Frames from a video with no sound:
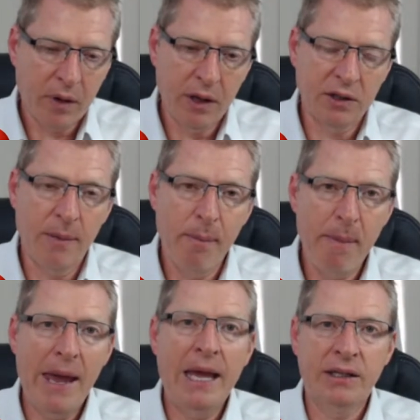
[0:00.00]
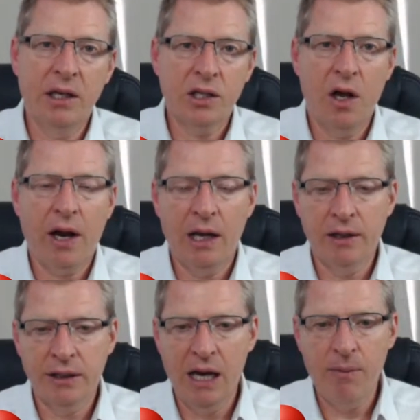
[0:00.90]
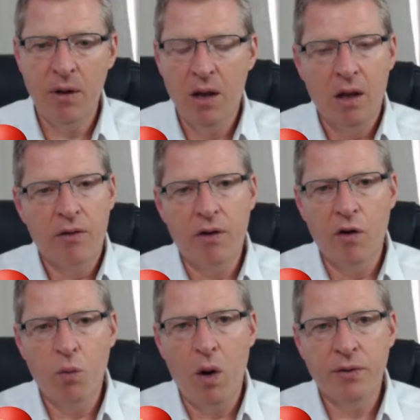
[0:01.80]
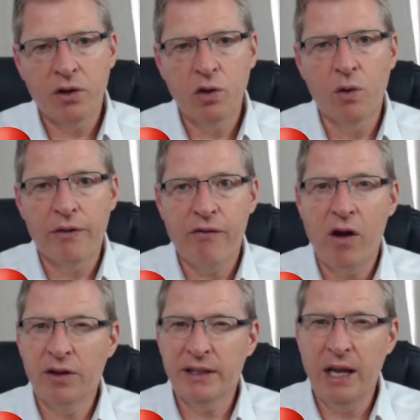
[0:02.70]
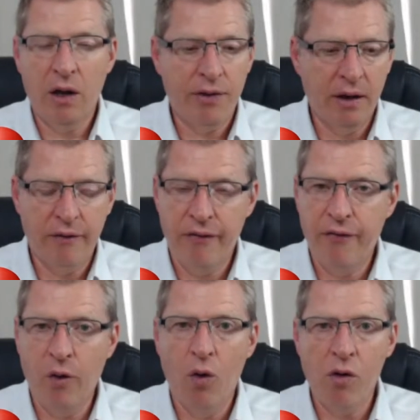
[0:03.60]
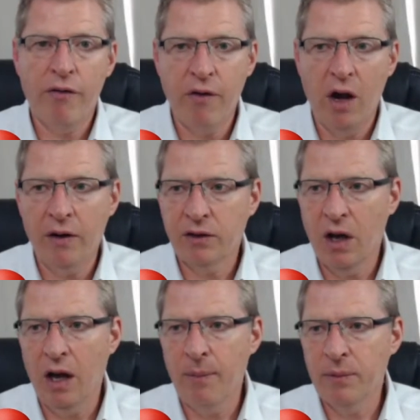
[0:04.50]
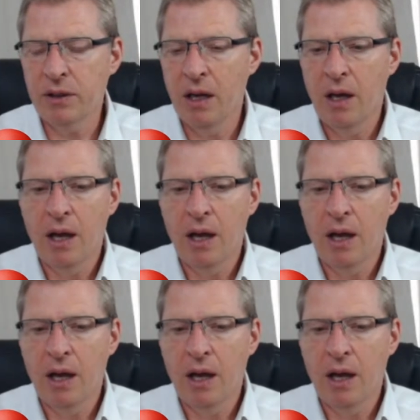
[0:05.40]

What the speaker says: this amazing cycling team that have won the Tour de France now, I think 4 or 5 times.